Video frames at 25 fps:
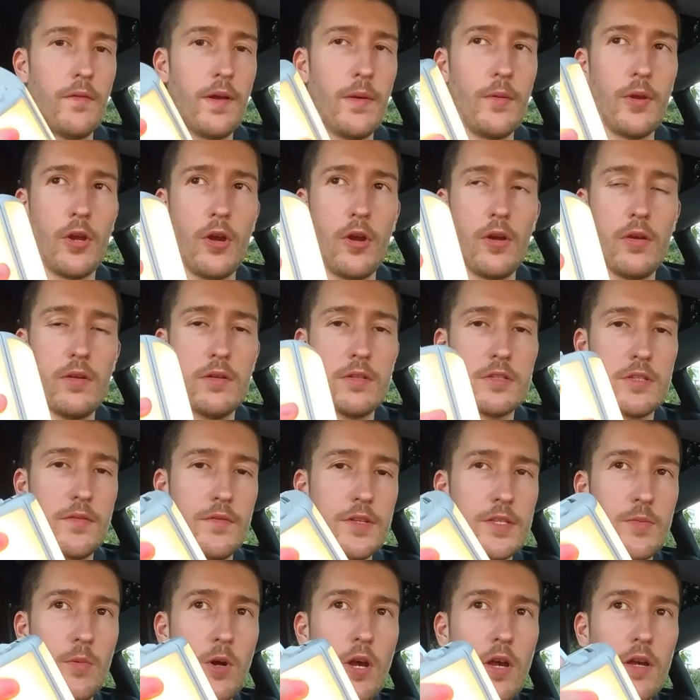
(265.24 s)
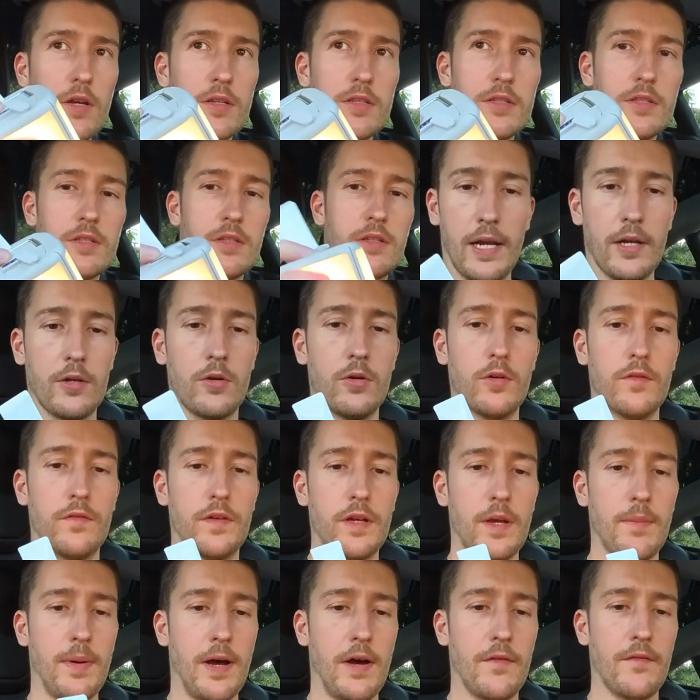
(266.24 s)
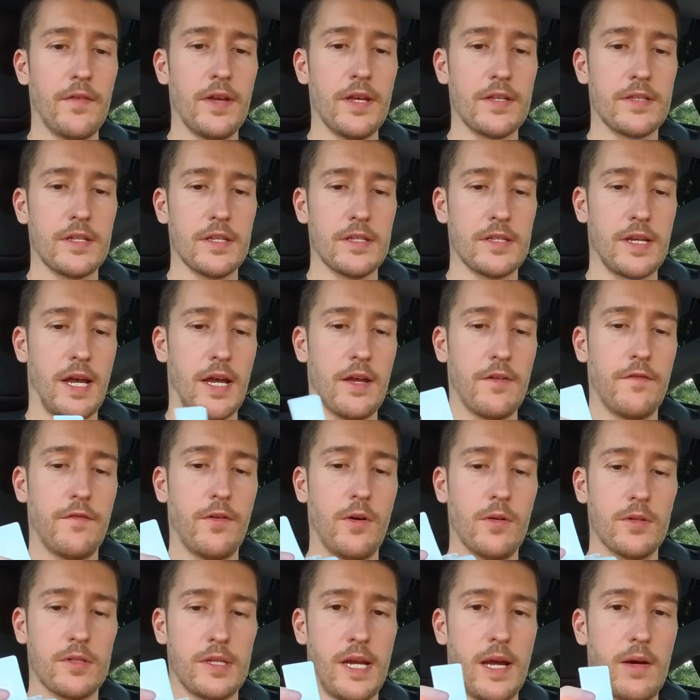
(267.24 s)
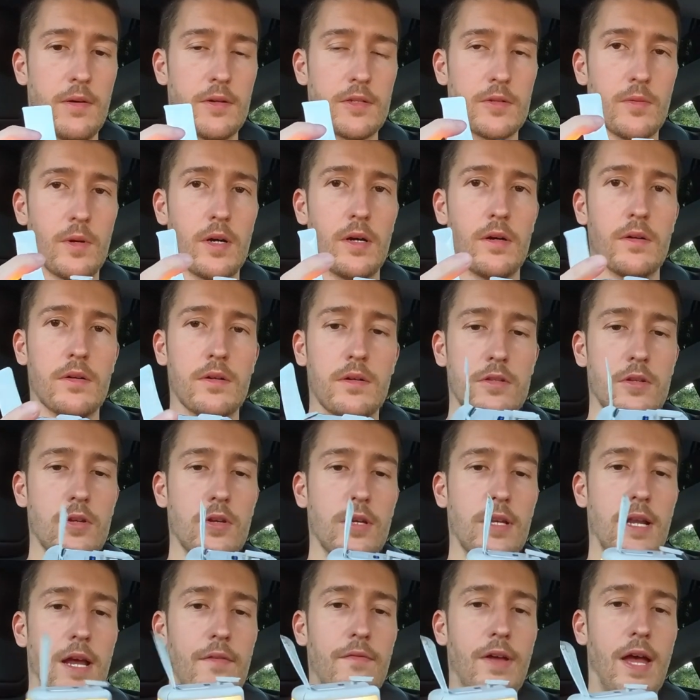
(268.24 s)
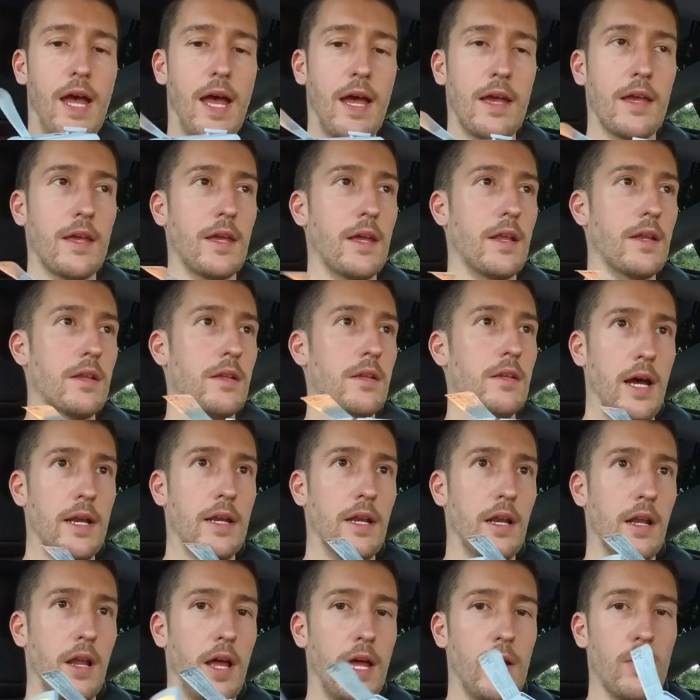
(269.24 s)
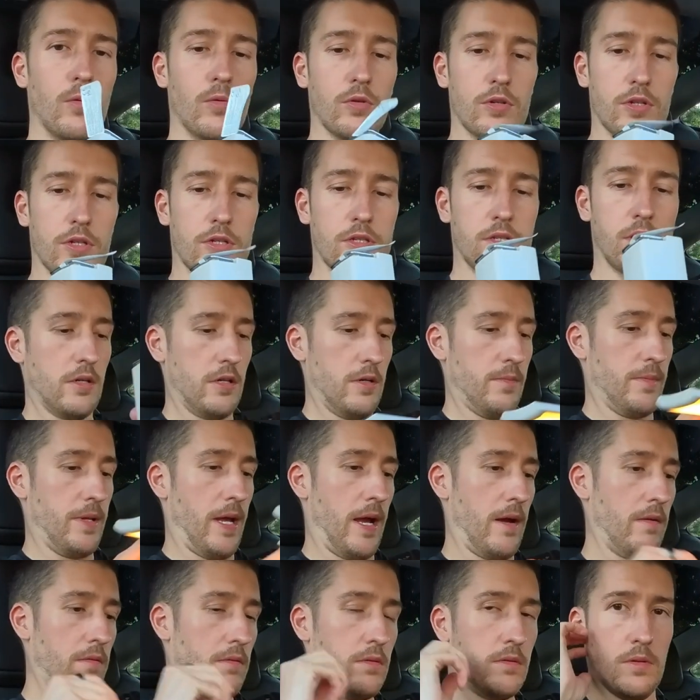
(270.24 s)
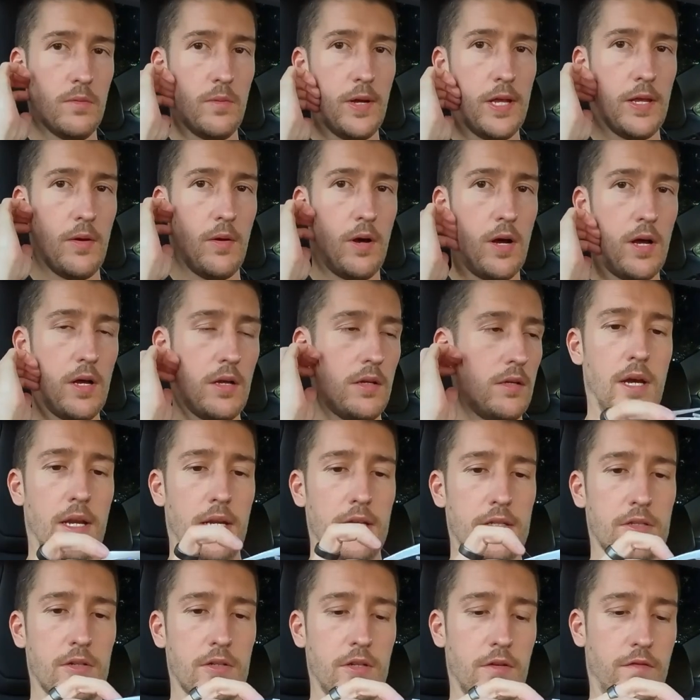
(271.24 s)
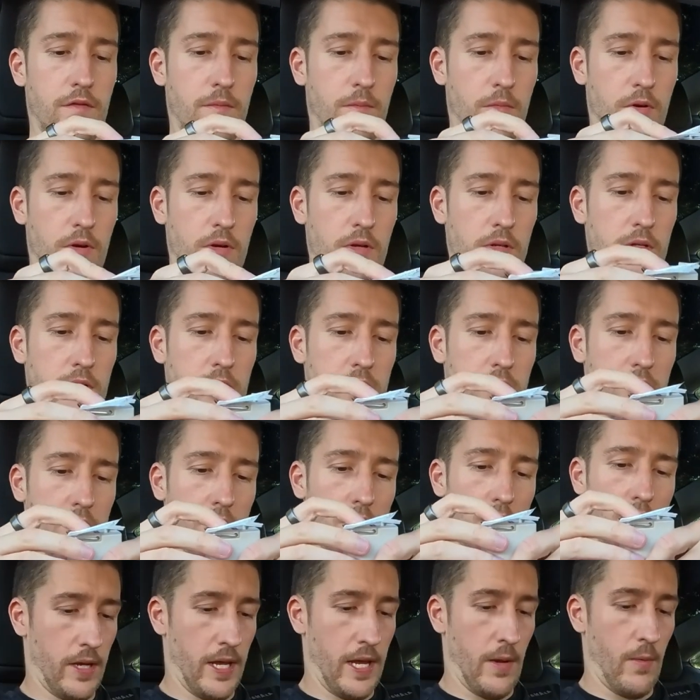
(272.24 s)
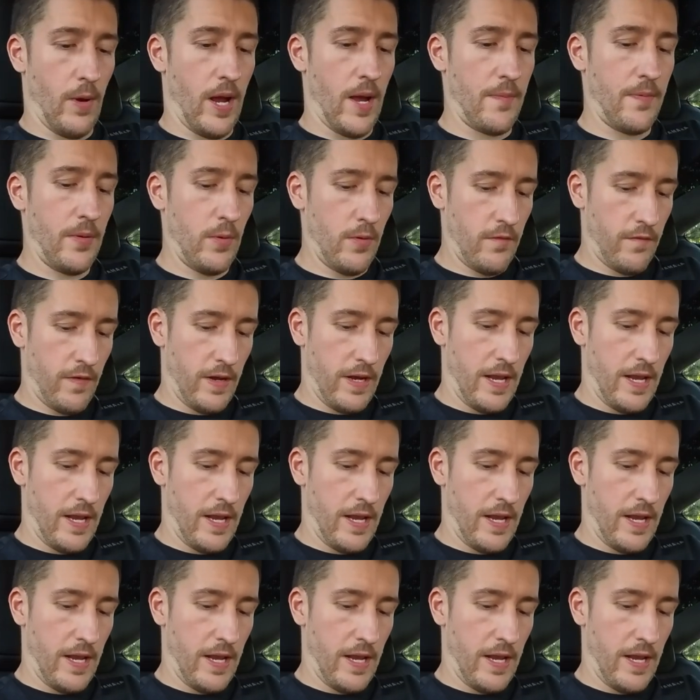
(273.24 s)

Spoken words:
there we go. So this works. And the cool thing about this is that it folds out as well. So you can have it hanging and the light will just come down on where you are, and it's got different modes. Okay, we're happy with the